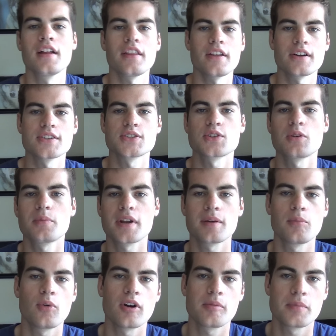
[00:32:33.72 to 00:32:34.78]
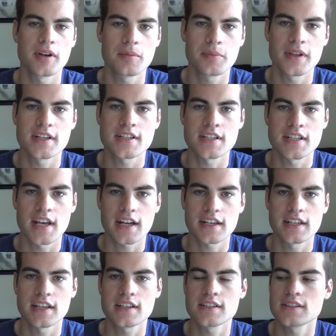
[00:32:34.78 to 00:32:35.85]
There are so many more manipulation
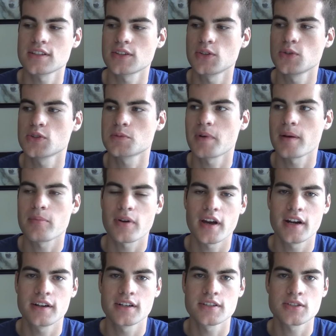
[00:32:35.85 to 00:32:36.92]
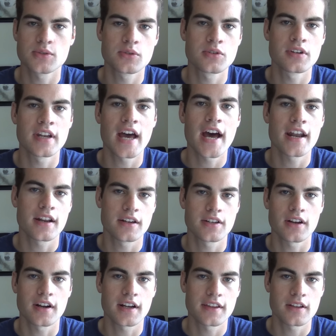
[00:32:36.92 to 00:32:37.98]
techniques used by predators who do not
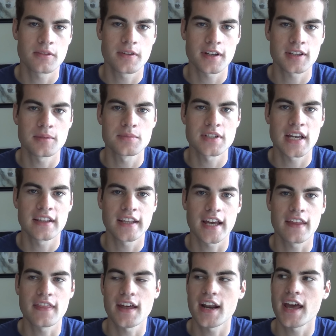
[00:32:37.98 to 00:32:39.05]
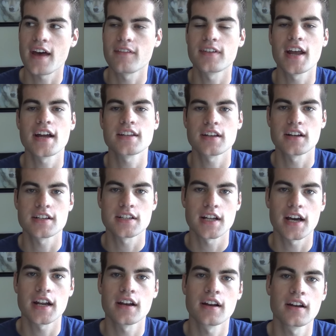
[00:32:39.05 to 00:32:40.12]
target their victims online that I have not touched
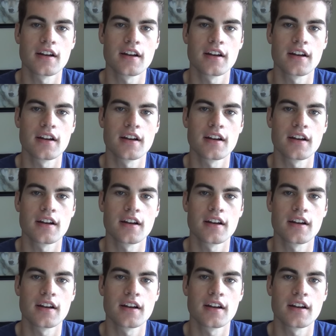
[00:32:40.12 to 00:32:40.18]
on.